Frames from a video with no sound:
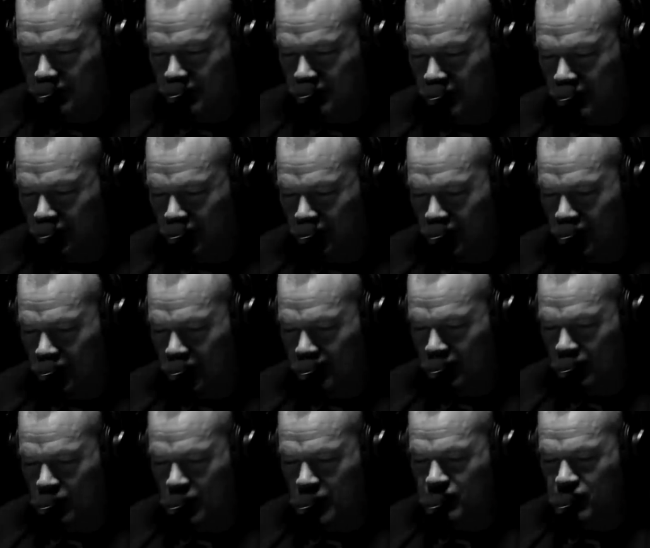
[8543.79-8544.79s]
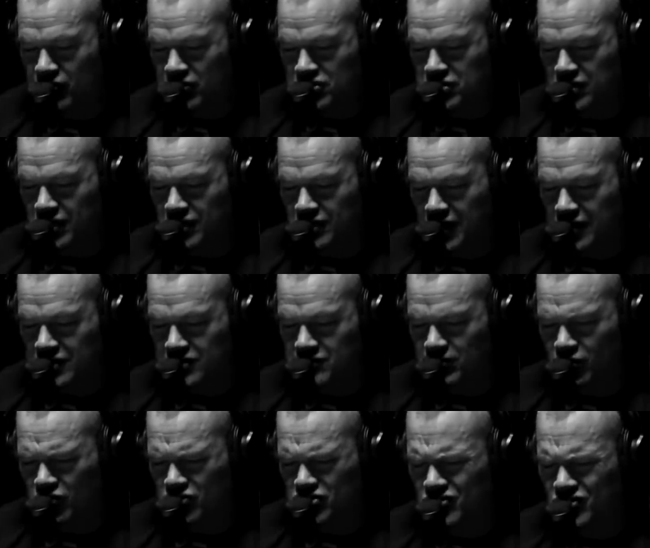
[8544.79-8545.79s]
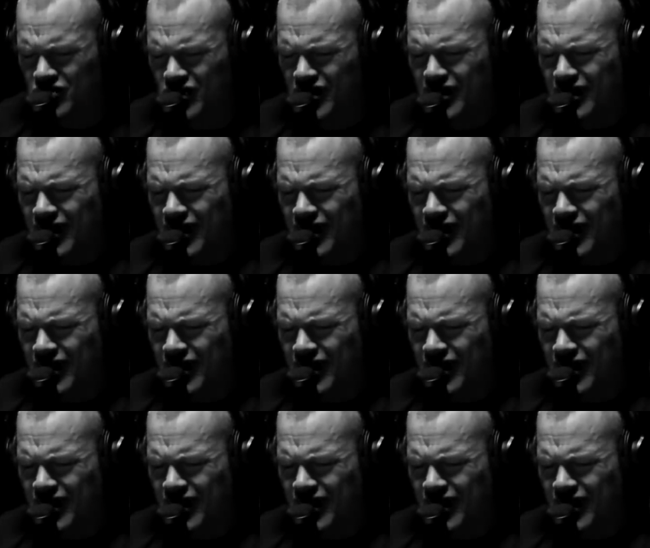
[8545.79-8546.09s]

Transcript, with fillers: and all that. But we mm-hmm. appreciate that support too.